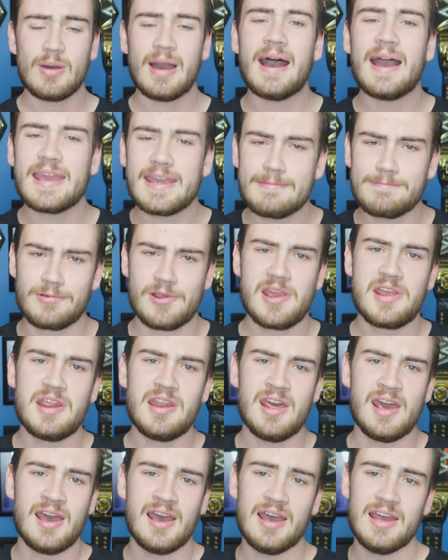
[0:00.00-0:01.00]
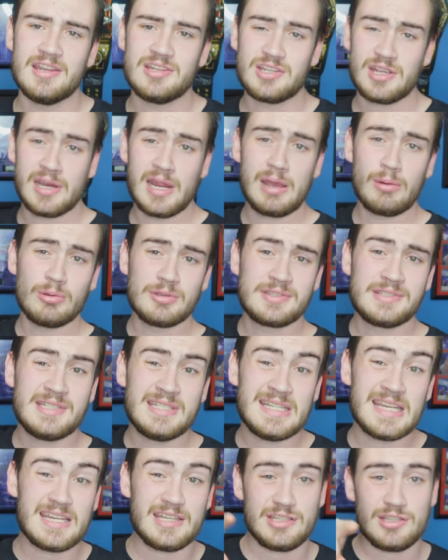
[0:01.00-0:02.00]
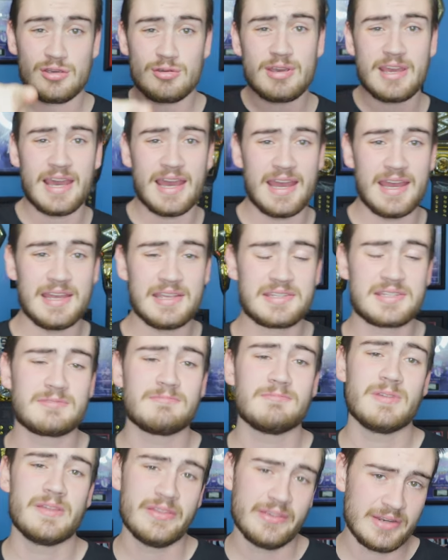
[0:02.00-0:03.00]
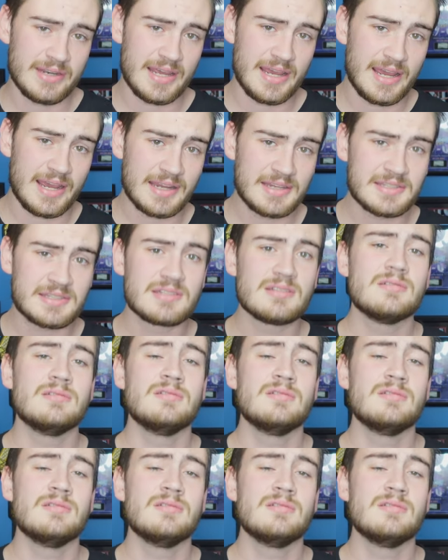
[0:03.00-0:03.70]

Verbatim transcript: I am Brandon Hodge, and I will see you guys in the next